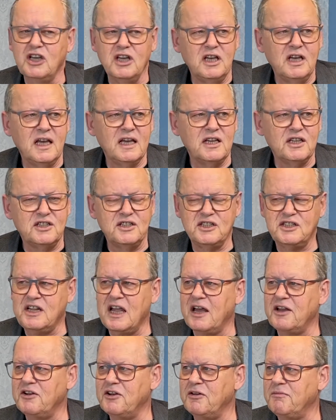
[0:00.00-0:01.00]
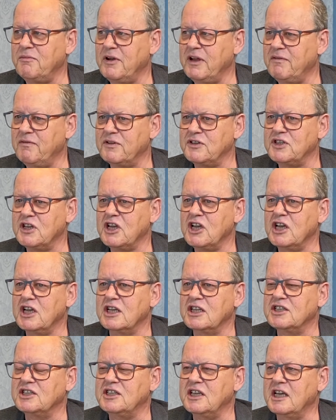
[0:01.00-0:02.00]
His standard brief was,
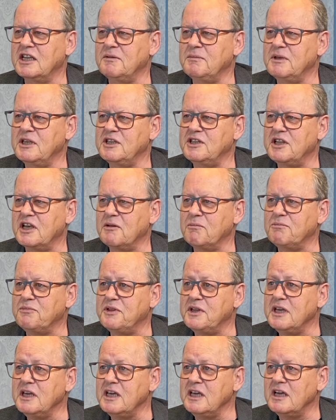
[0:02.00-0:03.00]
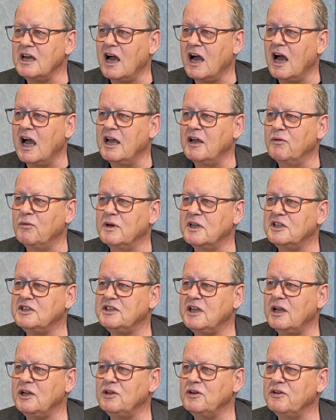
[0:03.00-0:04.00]
send me something, I will
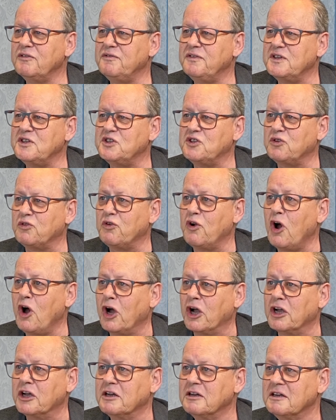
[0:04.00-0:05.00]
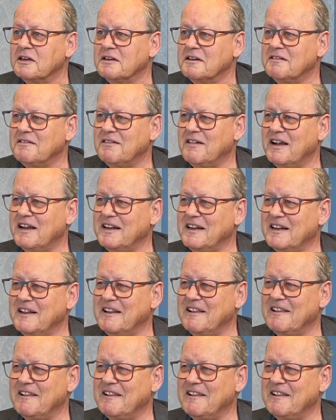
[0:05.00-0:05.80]
tell you if it's wrong, right?